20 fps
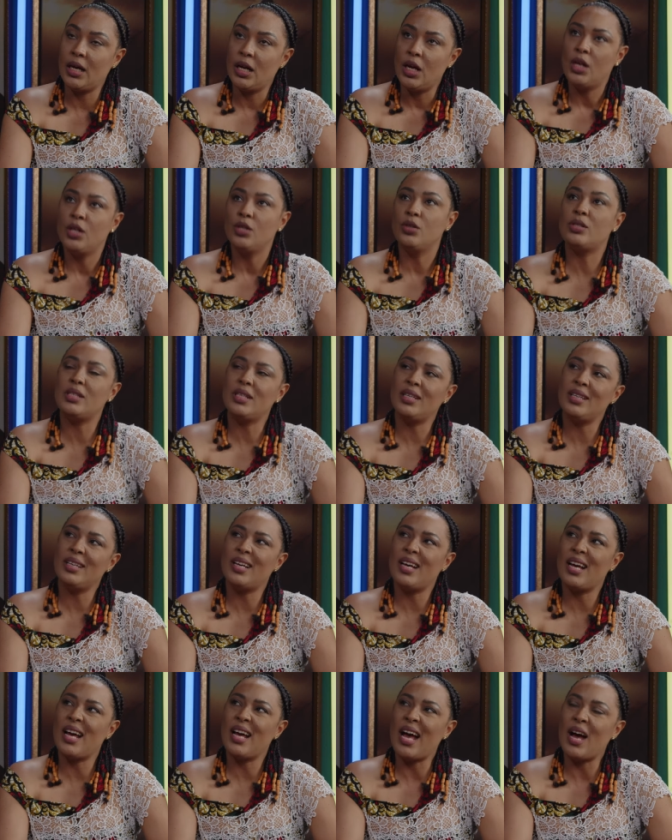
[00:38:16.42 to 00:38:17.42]
You see,
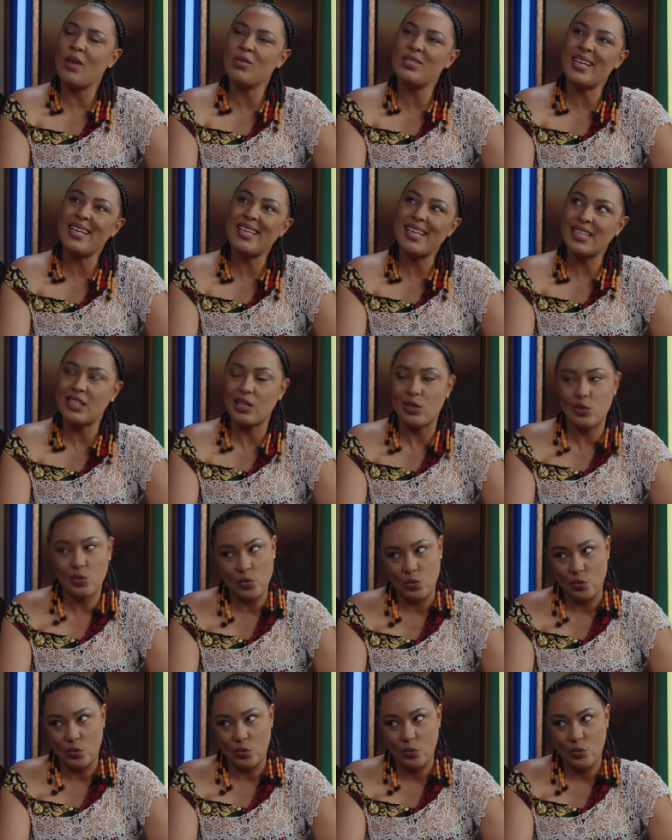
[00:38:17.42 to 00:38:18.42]
I'll say yes and
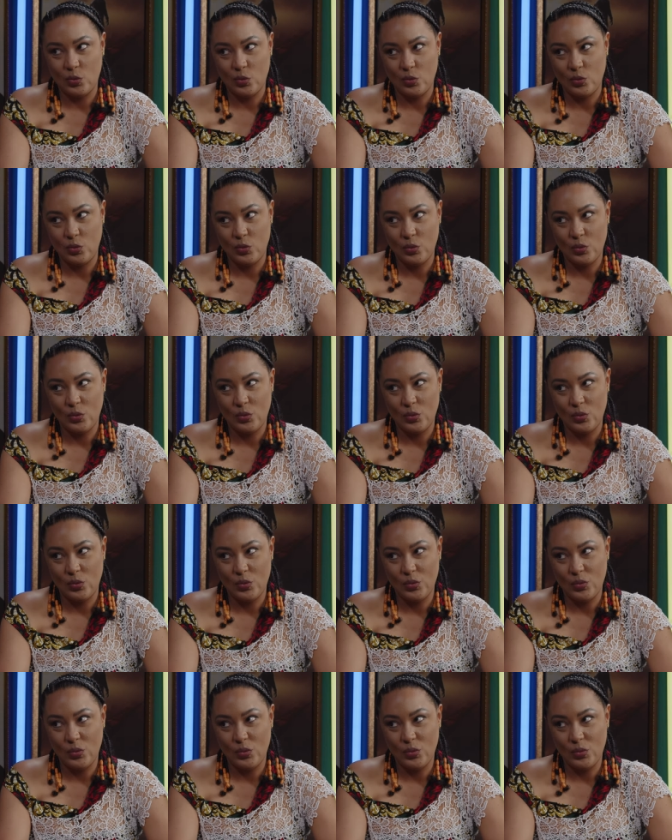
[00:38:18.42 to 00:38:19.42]
no.
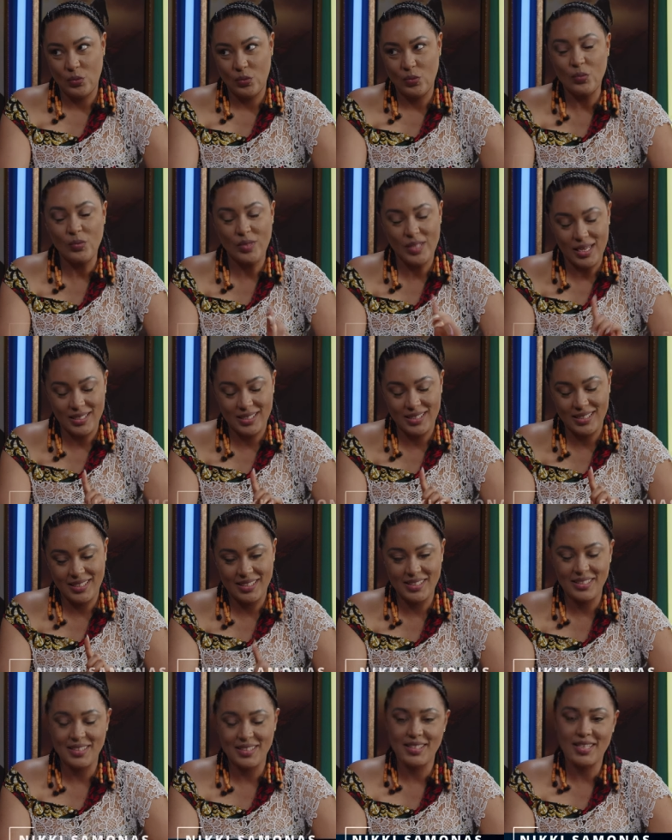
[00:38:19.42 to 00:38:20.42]
Yes,
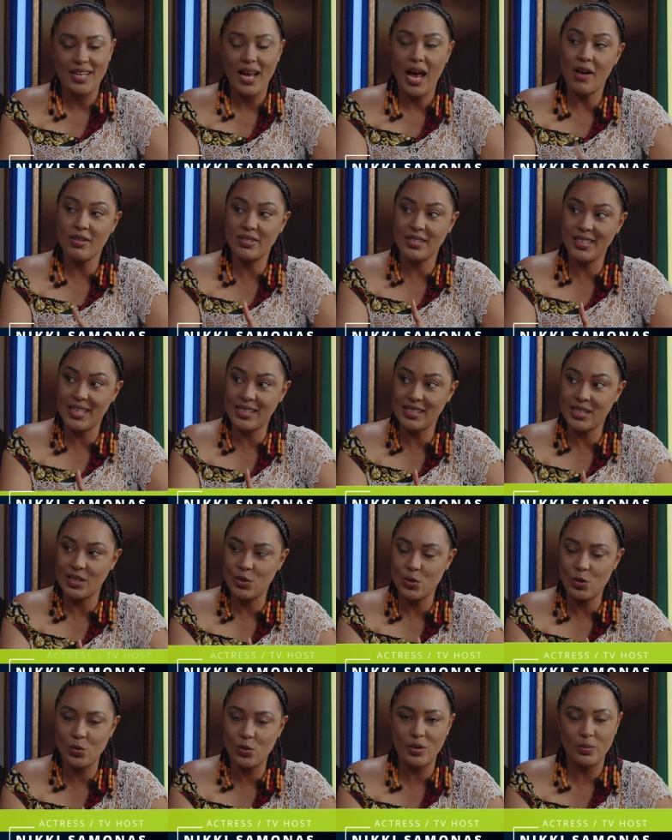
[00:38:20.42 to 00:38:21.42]
I'll say yes and
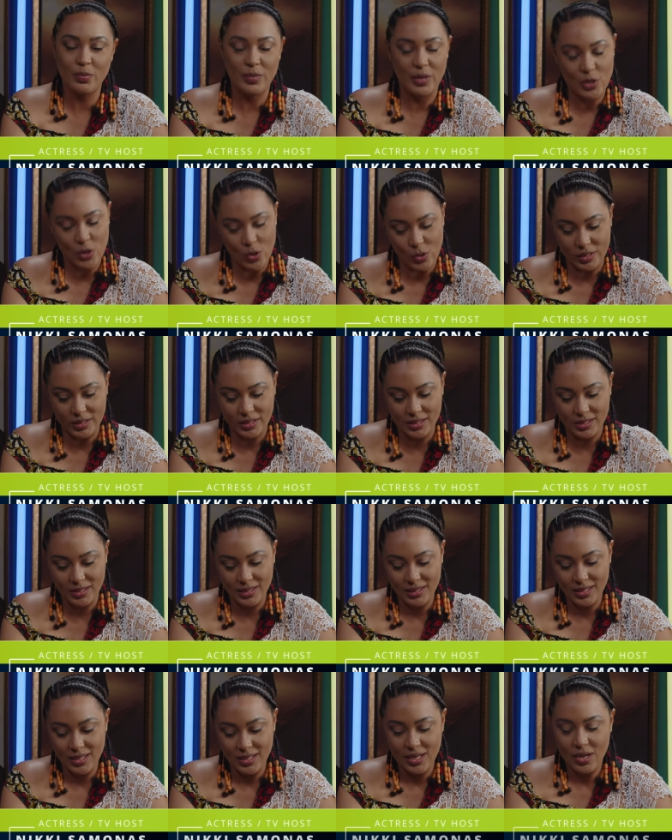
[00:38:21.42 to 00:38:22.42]
no because
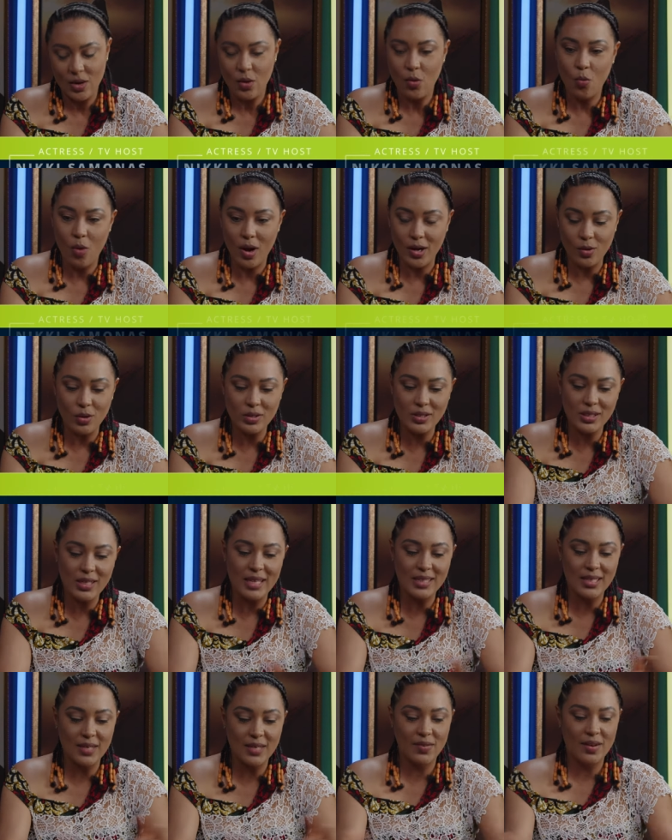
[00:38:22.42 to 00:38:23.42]
one, I'll say He
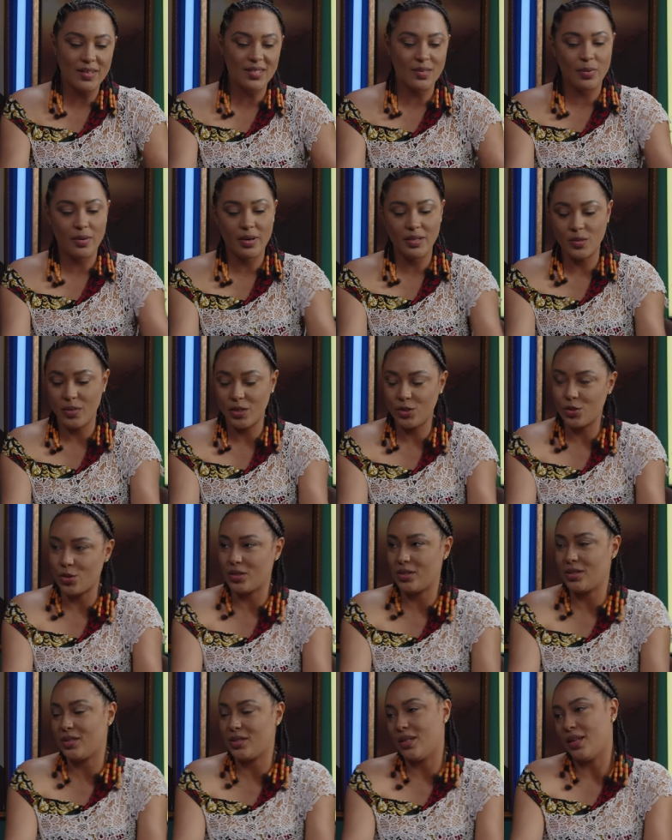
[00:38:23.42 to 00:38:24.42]
has given us the power to make
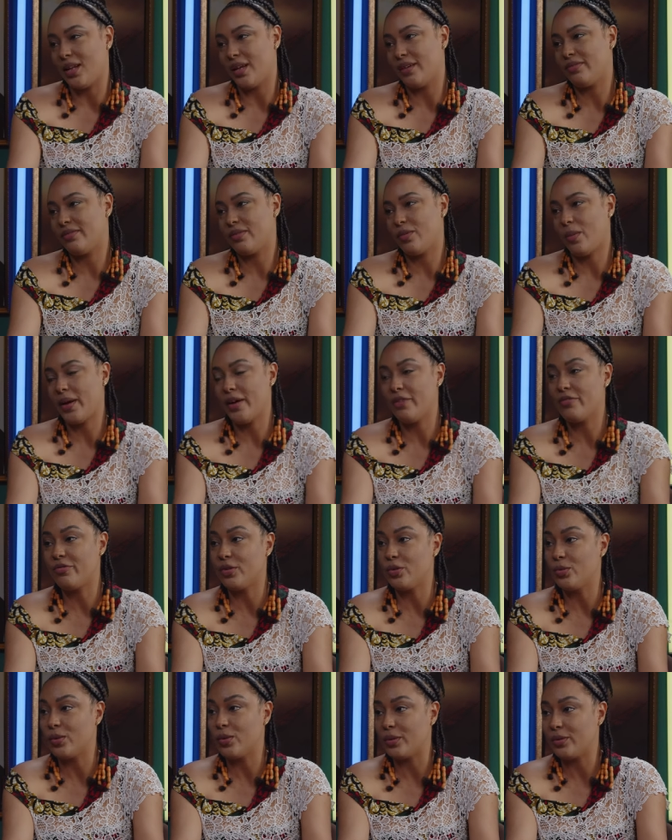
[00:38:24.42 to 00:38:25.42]
choices in life, why a
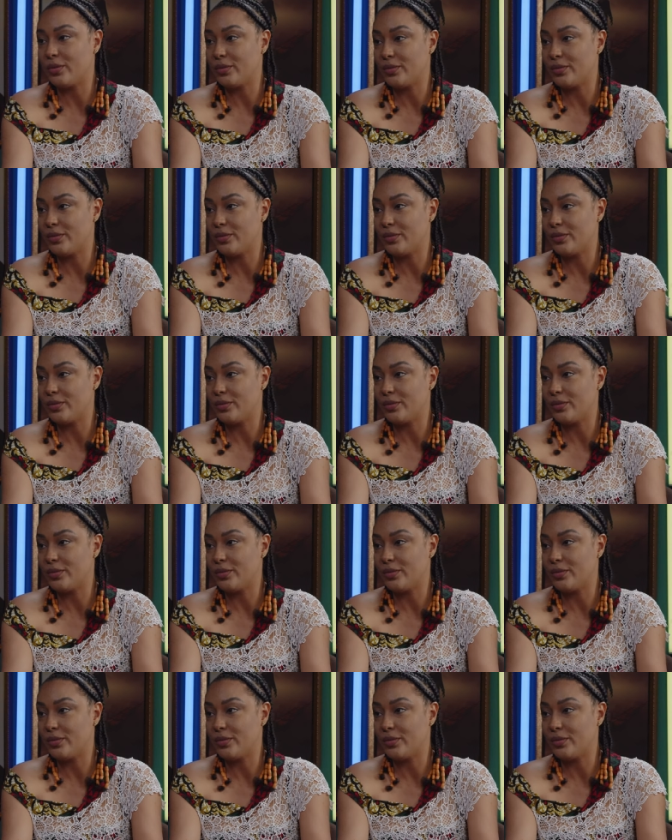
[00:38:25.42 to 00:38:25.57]
free will.